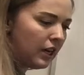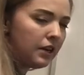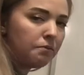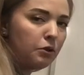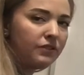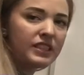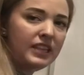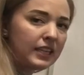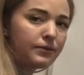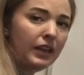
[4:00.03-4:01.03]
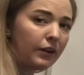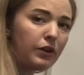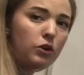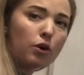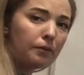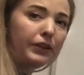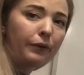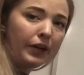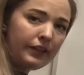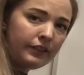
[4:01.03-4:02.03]
to move the decimal like we normally
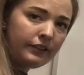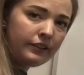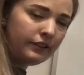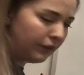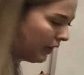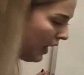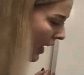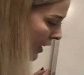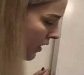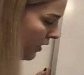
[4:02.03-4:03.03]
would, okay?